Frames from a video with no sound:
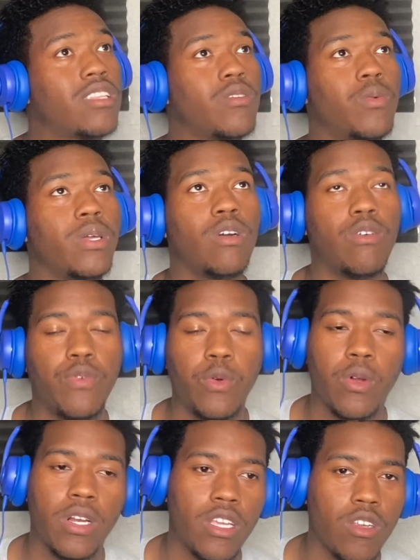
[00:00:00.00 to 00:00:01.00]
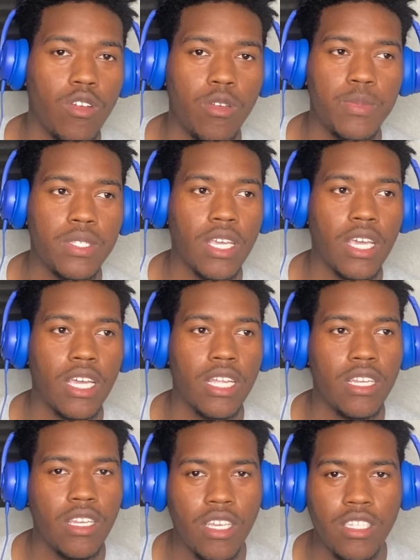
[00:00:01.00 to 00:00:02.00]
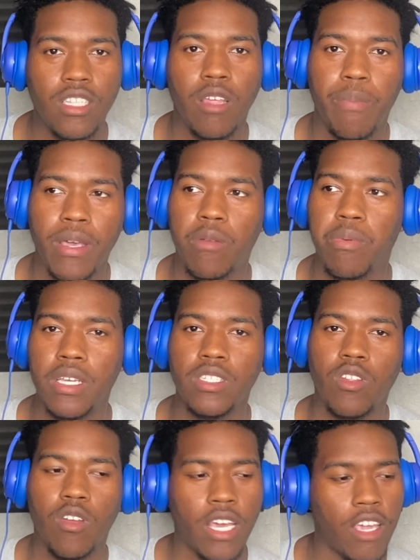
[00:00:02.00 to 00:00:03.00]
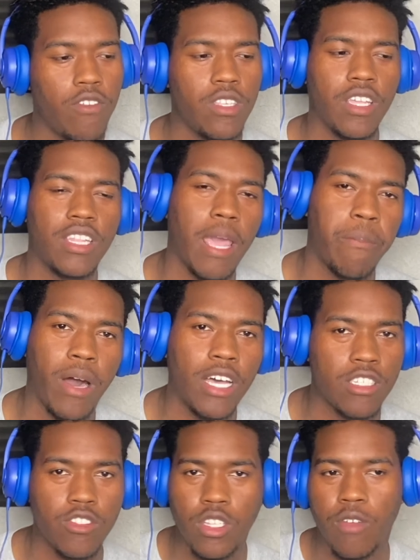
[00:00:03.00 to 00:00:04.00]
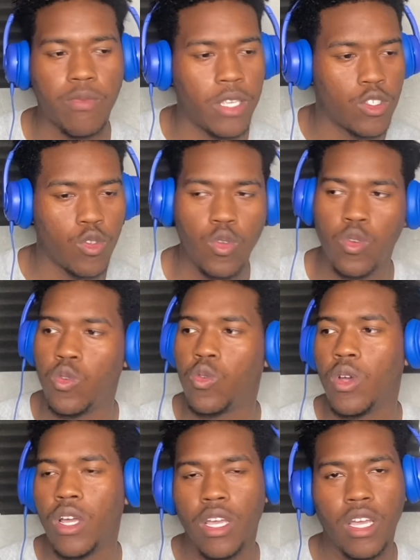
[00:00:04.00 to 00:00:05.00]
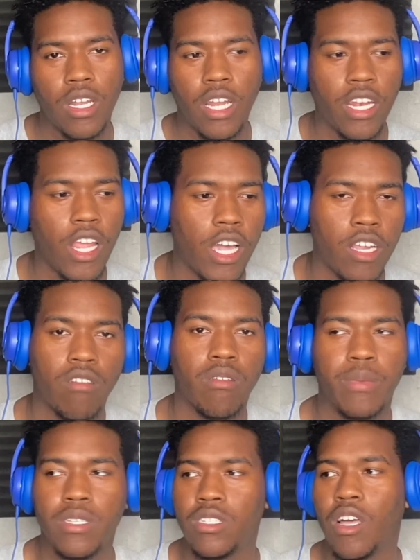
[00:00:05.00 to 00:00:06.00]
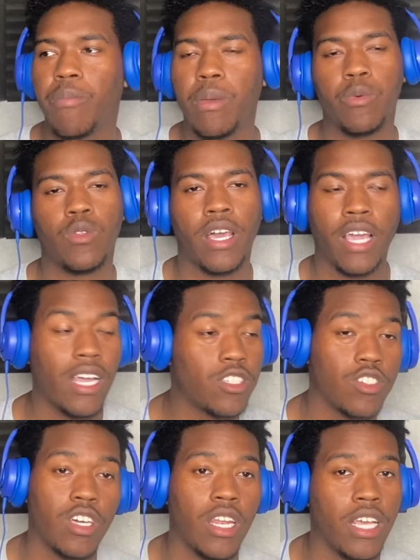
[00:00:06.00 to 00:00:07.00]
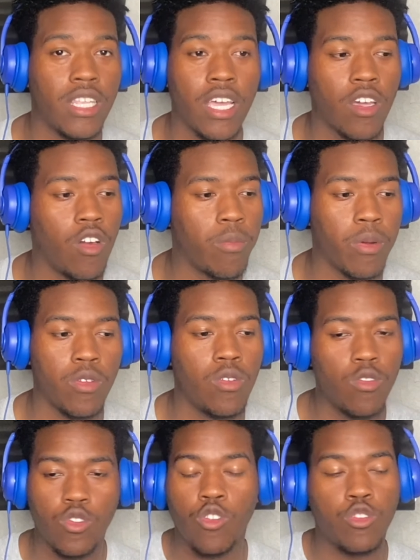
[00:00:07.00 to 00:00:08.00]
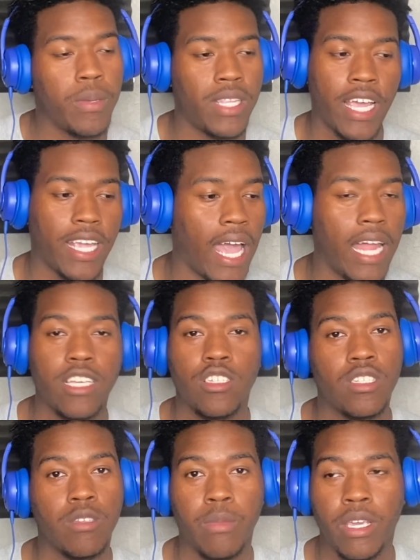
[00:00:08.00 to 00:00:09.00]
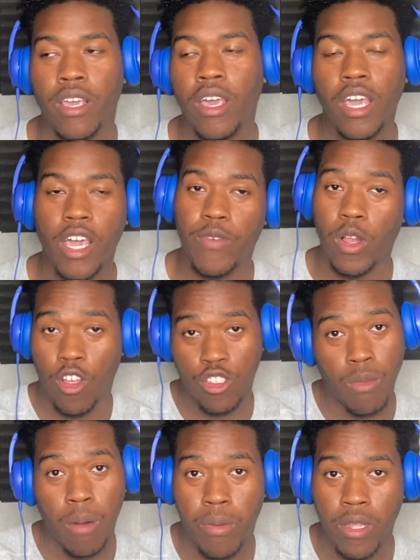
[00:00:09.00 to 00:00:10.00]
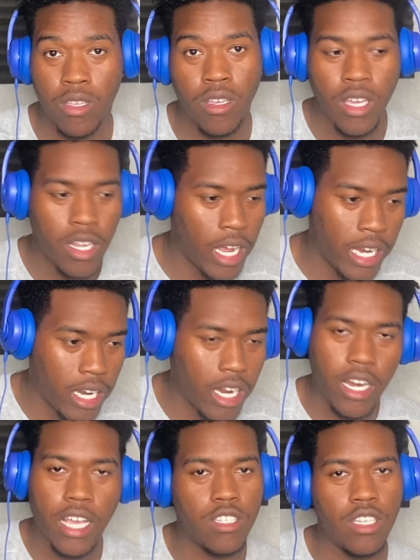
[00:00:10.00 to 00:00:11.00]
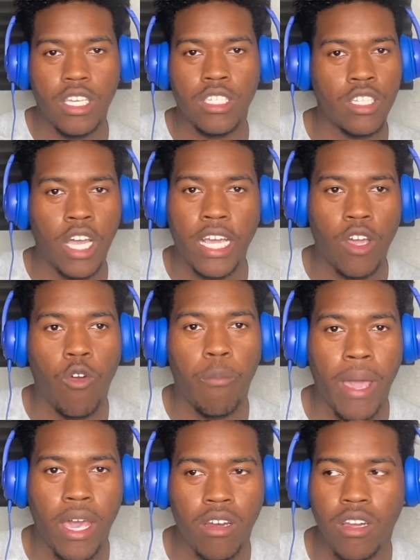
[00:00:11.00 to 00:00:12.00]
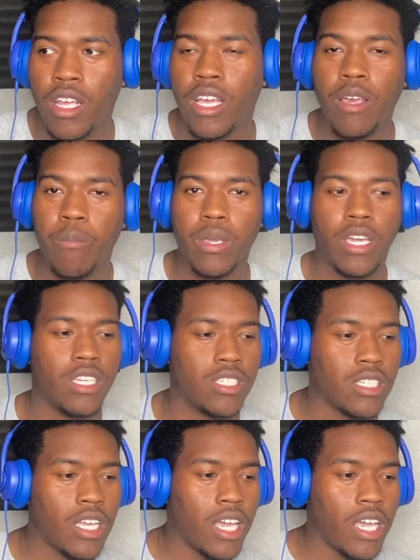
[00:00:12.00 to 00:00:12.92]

the wheel for it, you know what I'm saying? He's in a better place. No, like, if you think that positive stuff, that's cool. Not knocking on it, but some people, like, I just couldn't let that go, bro. You don't speak that godly shit to me if I lost my brother. Like, none of that shit is not gonna matter because